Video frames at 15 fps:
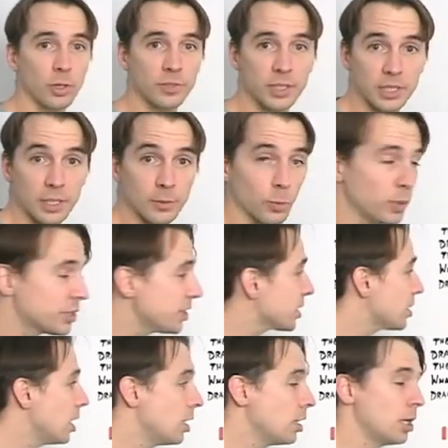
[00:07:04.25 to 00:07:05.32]
6 times 1 is 6.
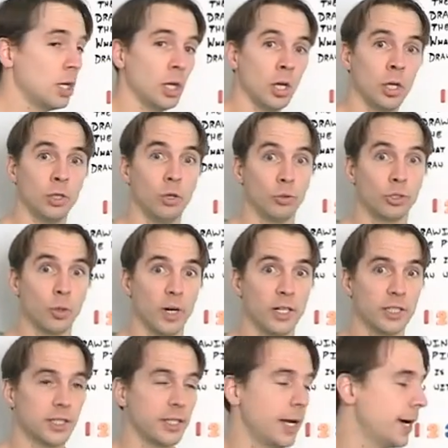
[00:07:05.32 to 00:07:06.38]
No
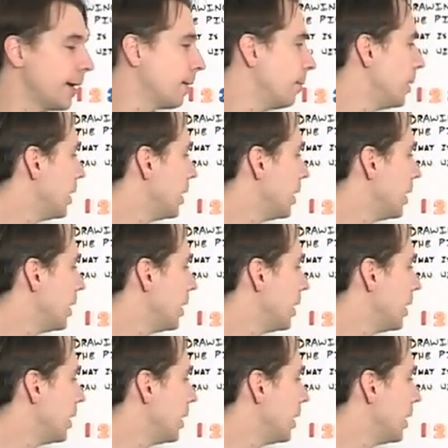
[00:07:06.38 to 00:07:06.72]
squares there.